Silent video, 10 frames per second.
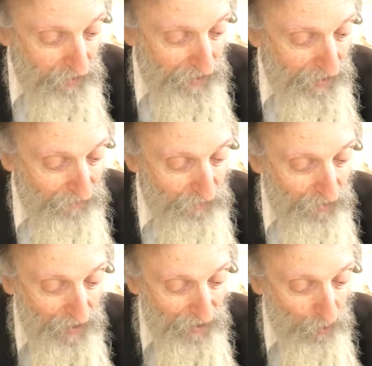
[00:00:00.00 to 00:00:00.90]
and
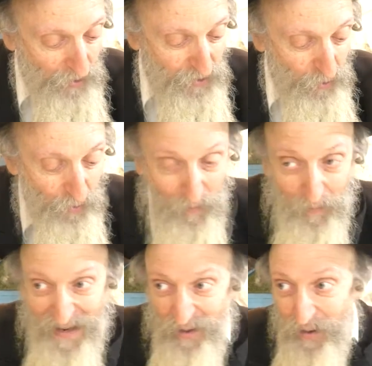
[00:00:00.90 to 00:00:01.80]
also the
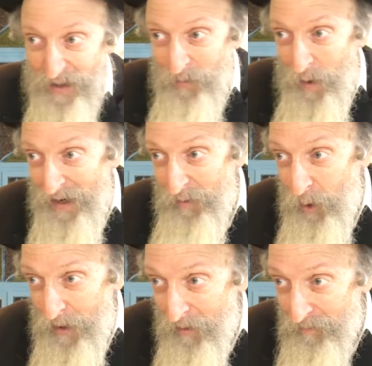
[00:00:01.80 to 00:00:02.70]
master doesn't want to even
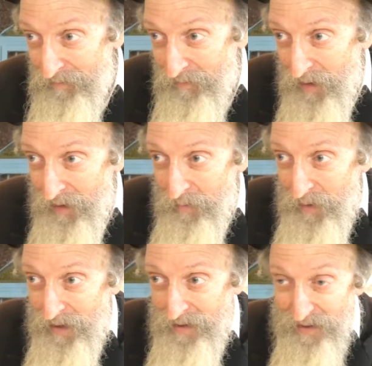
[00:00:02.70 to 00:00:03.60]
look at him
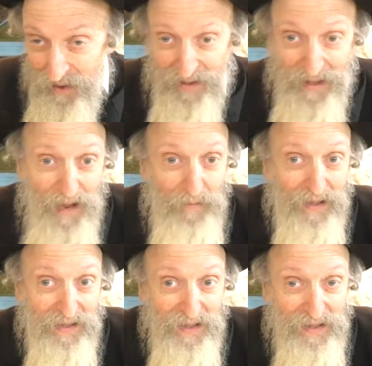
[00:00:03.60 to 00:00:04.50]
because he's just an Eved,
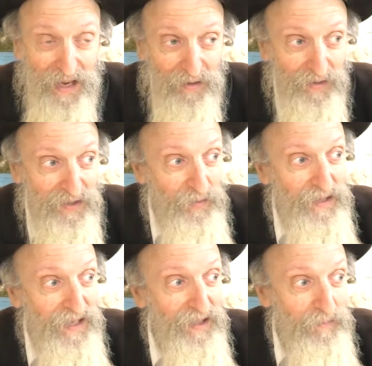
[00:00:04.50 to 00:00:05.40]
he's a slave, and
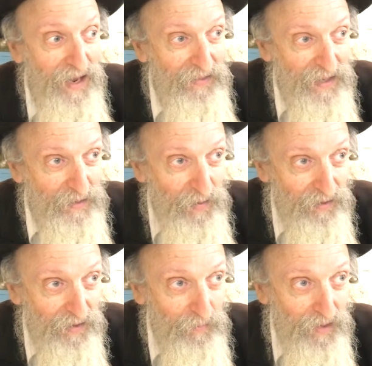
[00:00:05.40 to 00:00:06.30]
somebody's telling bad things
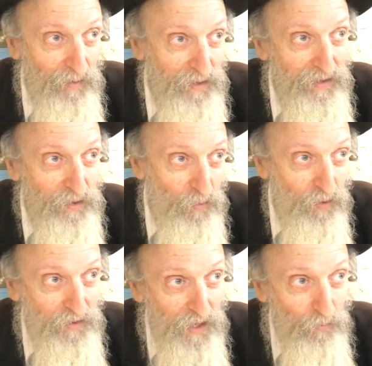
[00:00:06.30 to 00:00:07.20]
about him and how he did this
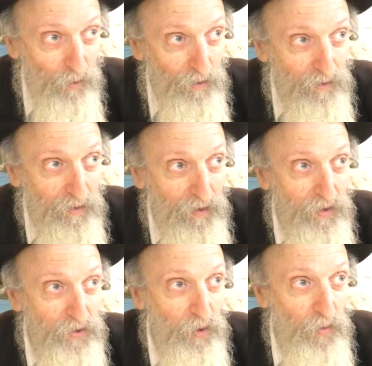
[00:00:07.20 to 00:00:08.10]
wrong and that wrong.
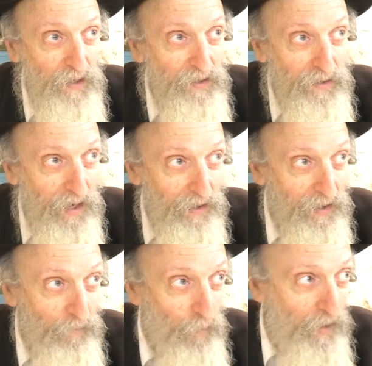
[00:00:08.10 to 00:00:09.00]
So he's not going
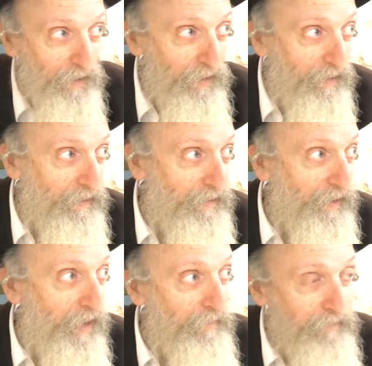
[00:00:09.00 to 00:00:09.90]
to even want to
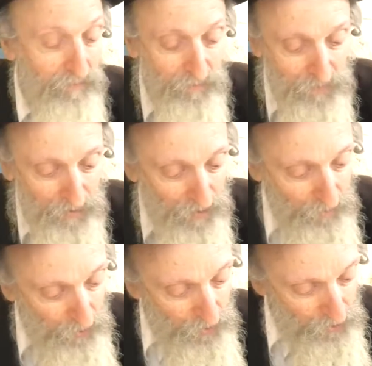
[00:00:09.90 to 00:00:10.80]
come close